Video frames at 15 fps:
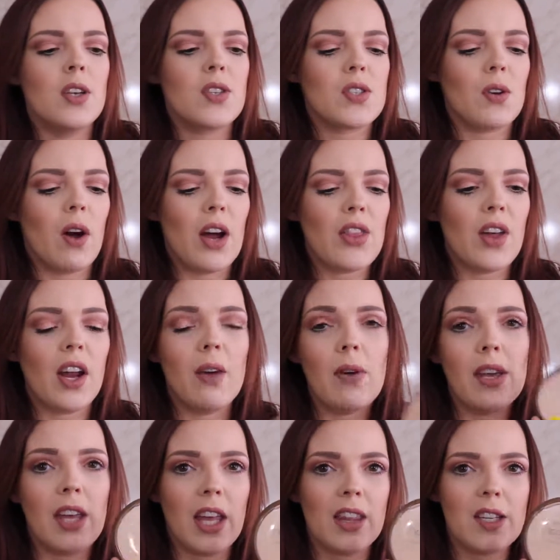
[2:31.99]
So I thought I
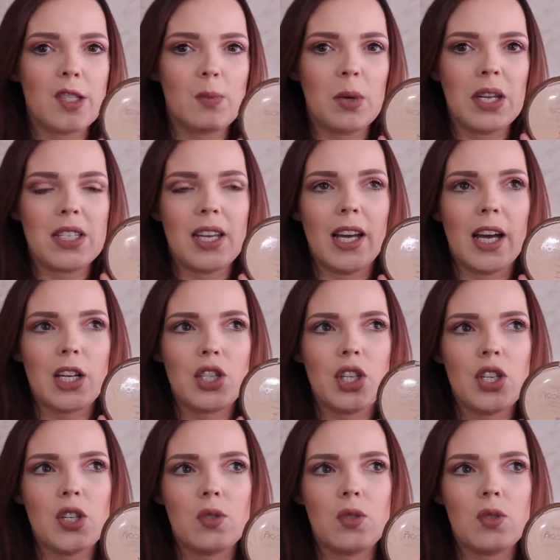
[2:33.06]
would get this because I actually